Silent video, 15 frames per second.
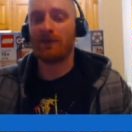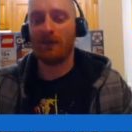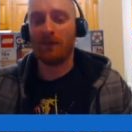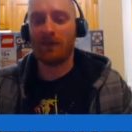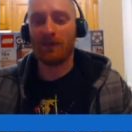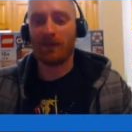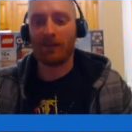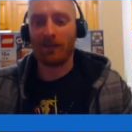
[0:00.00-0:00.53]
I'm
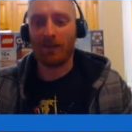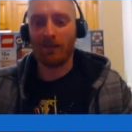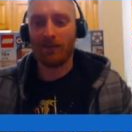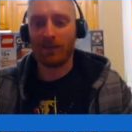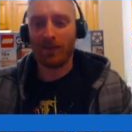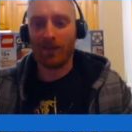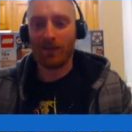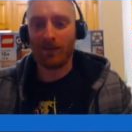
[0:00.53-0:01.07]
into the
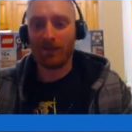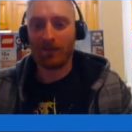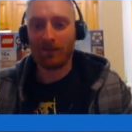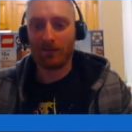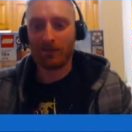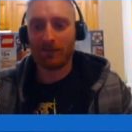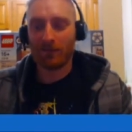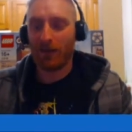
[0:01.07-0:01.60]
lifestyle.
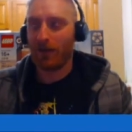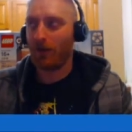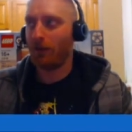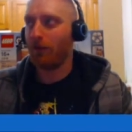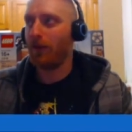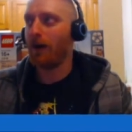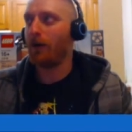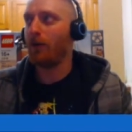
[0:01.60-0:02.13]
So I
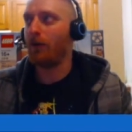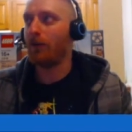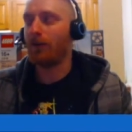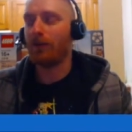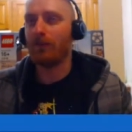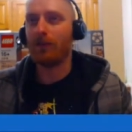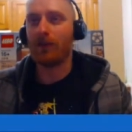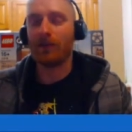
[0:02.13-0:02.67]
don't buy all the
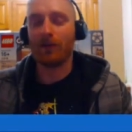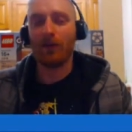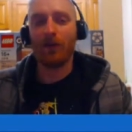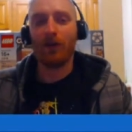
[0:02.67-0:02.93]
like.